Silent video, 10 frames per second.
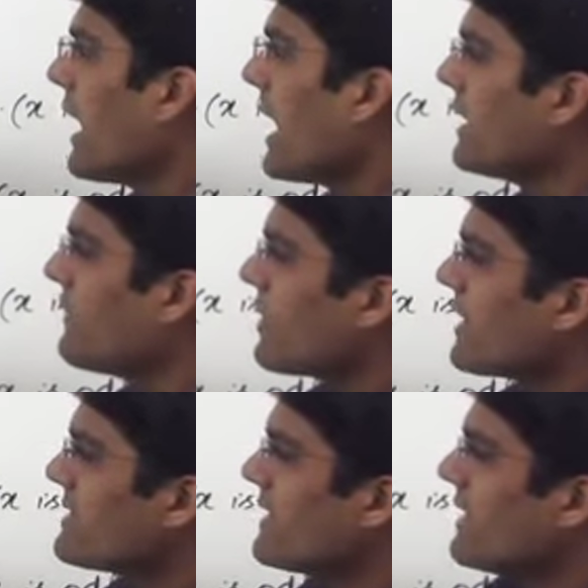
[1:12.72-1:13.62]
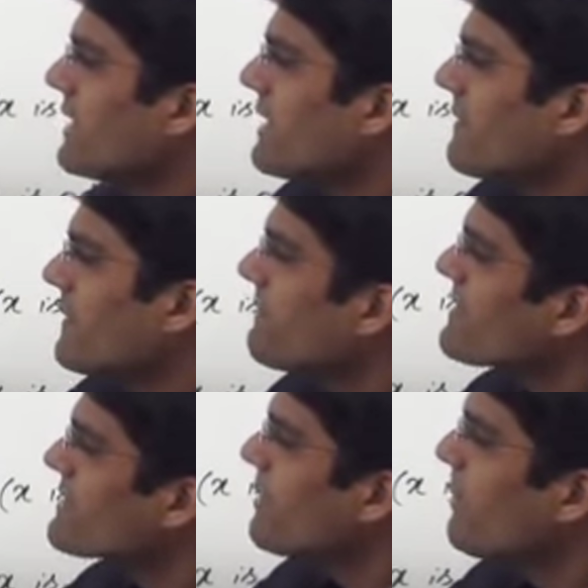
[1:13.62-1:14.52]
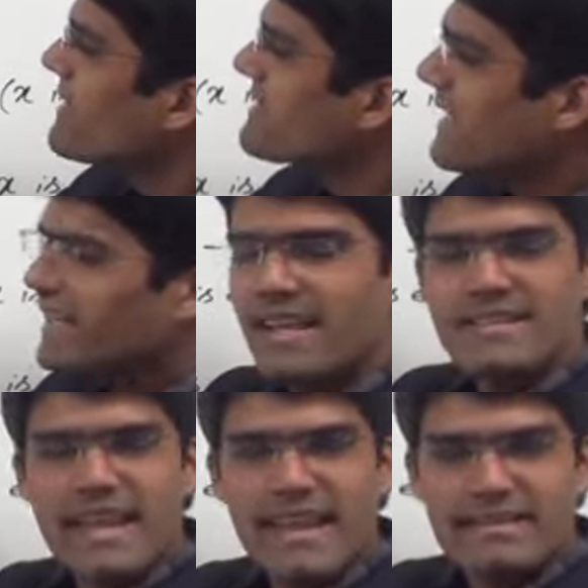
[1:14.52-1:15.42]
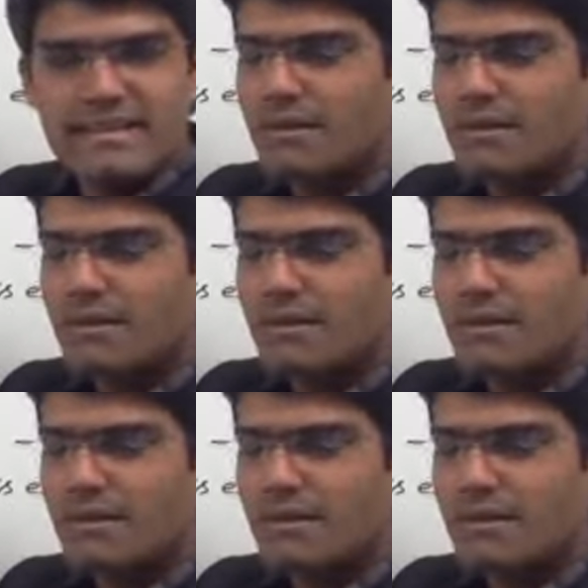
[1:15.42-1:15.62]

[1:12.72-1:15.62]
And if you can see here, if the first number is taken as x,